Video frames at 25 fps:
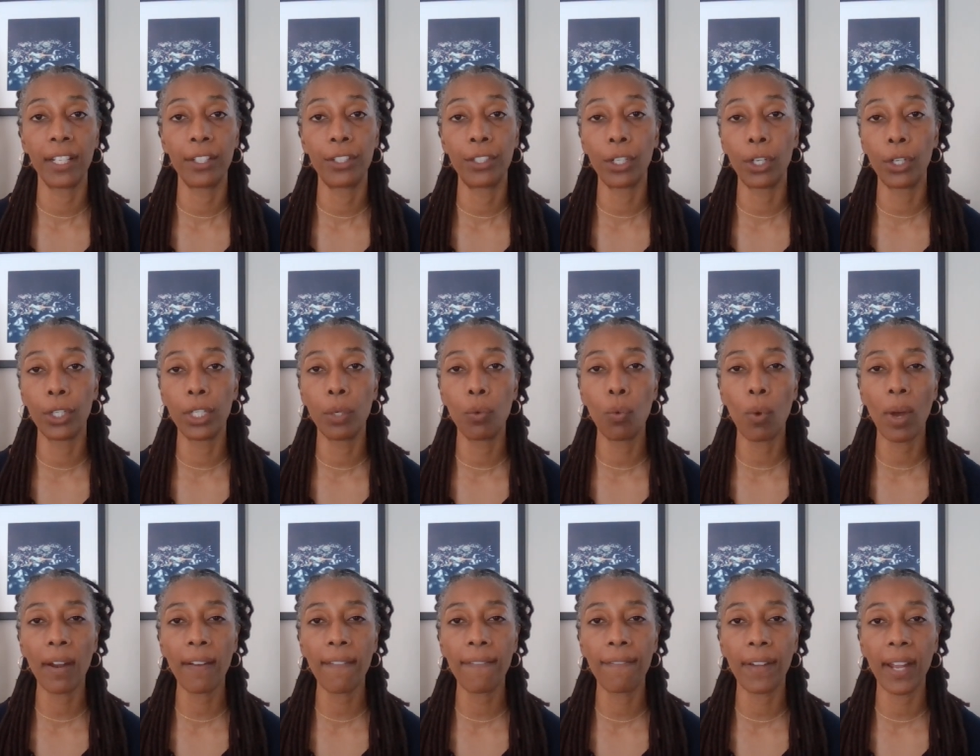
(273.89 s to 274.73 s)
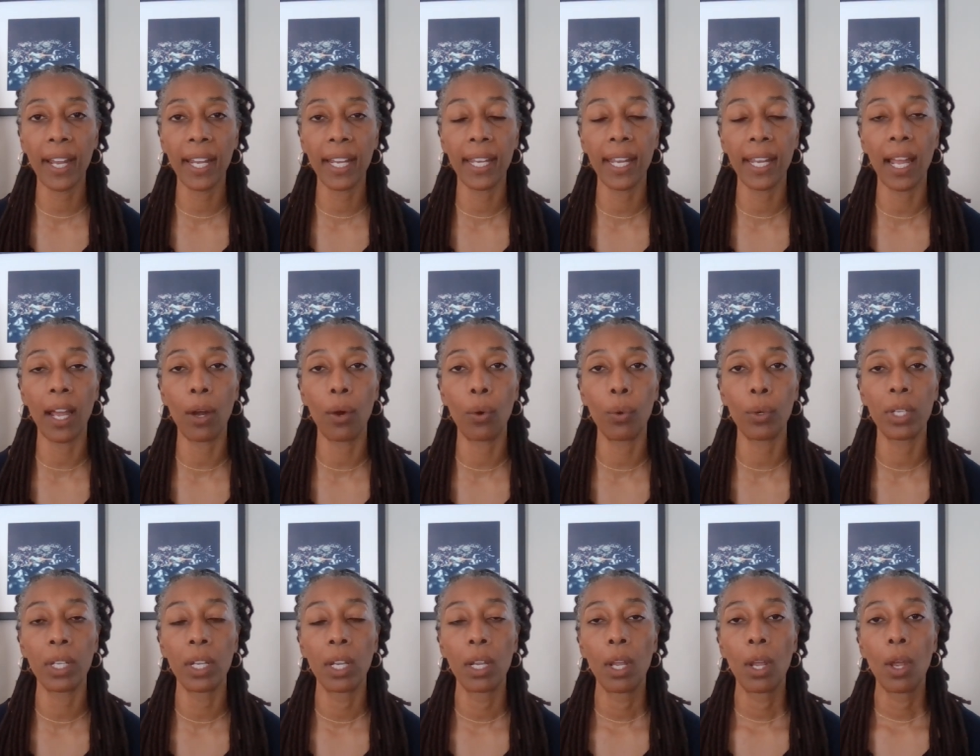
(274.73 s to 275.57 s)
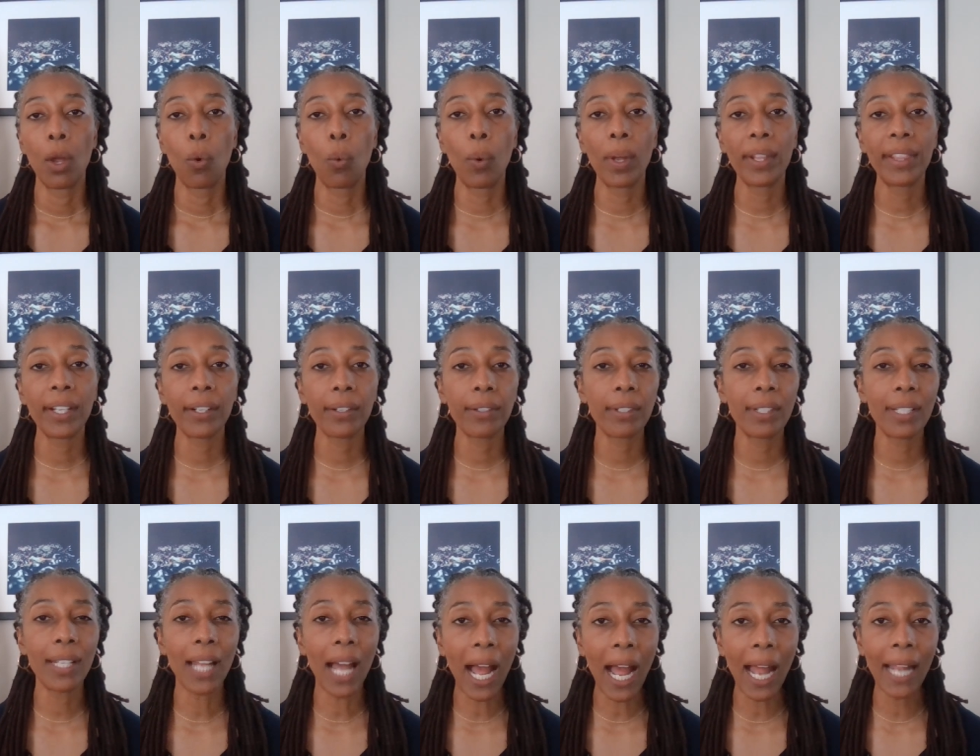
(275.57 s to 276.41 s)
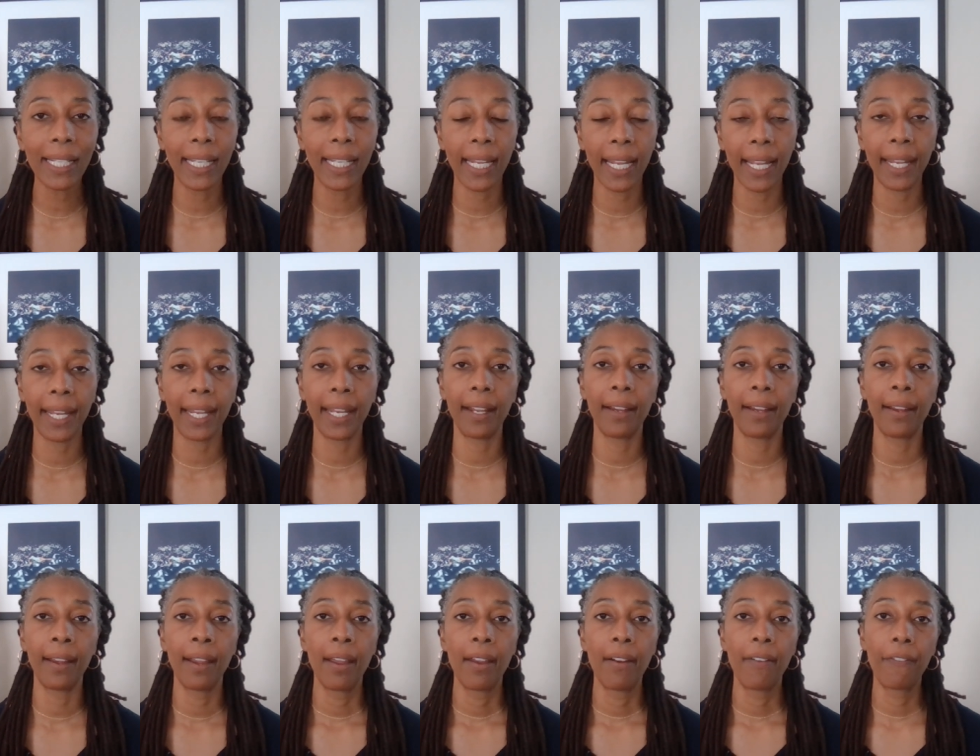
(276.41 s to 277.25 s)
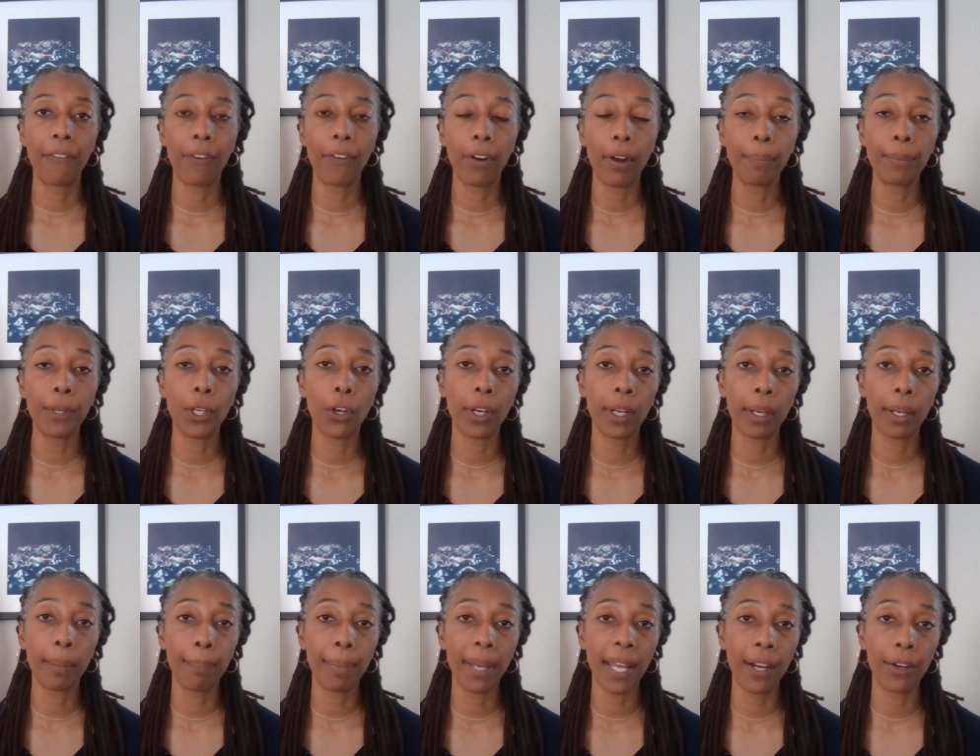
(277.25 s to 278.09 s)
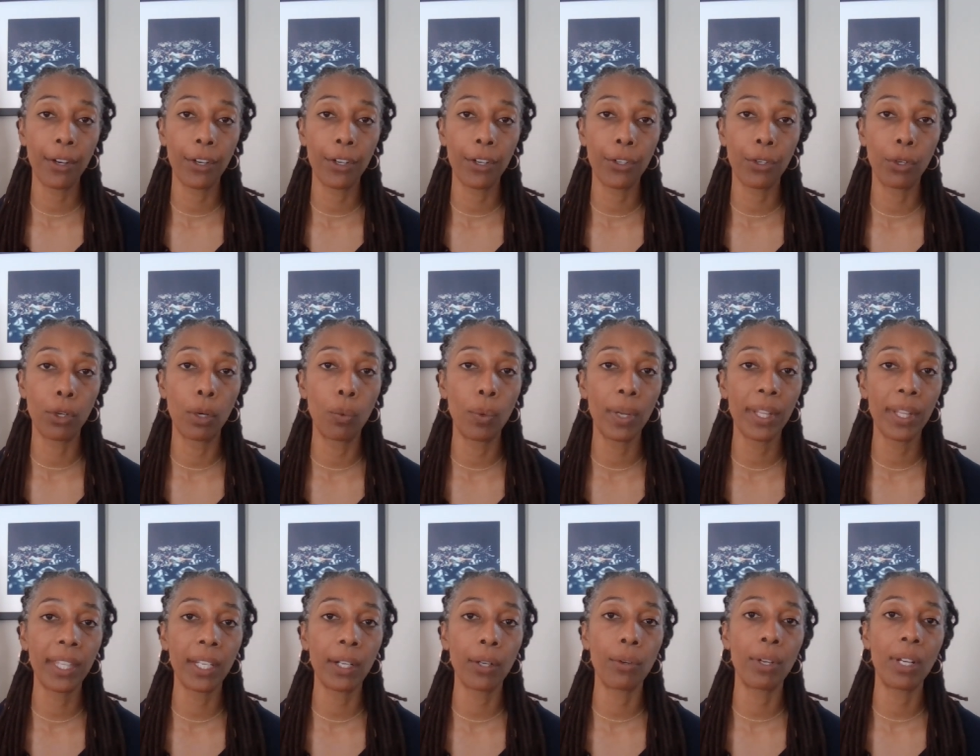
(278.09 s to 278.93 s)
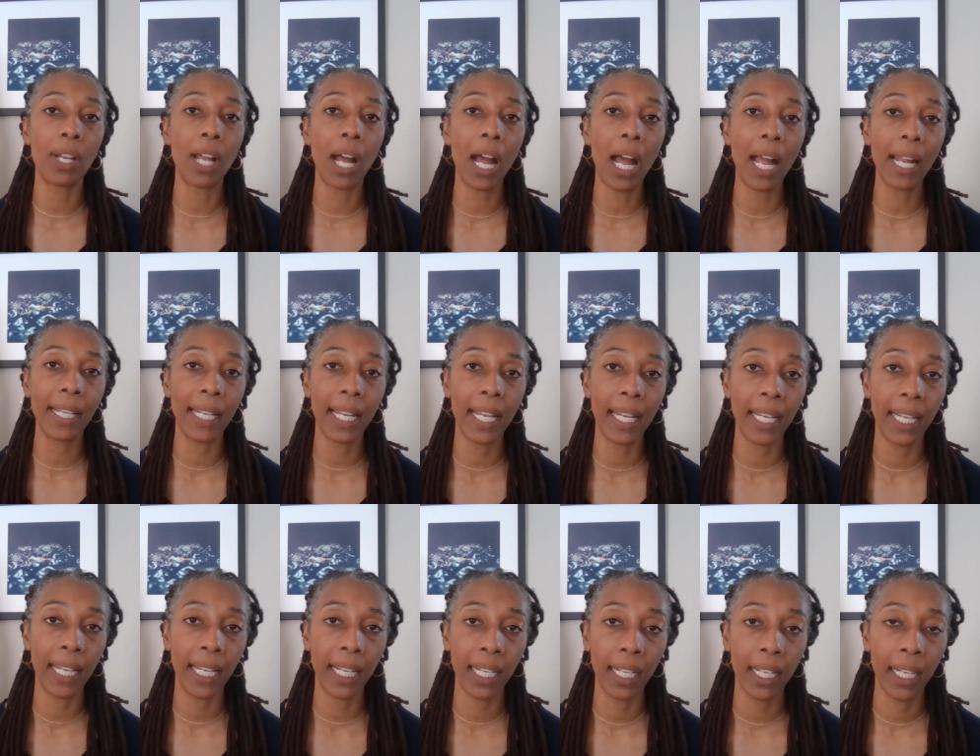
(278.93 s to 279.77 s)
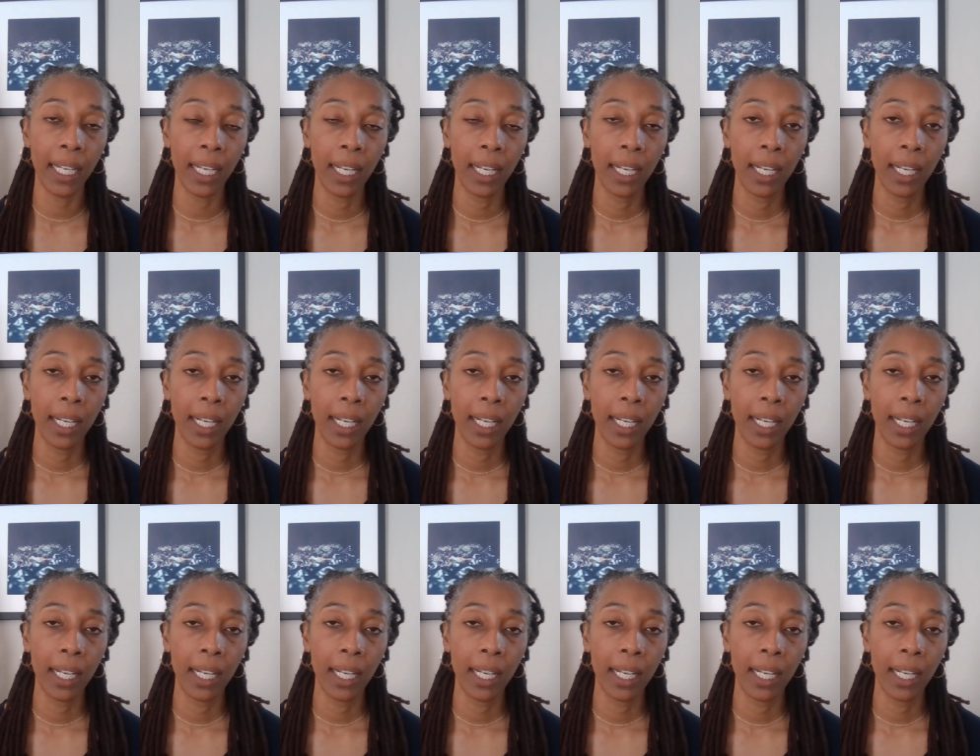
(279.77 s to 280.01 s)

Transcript: So you want to find out what they're not getting from your competitors or what they're not getting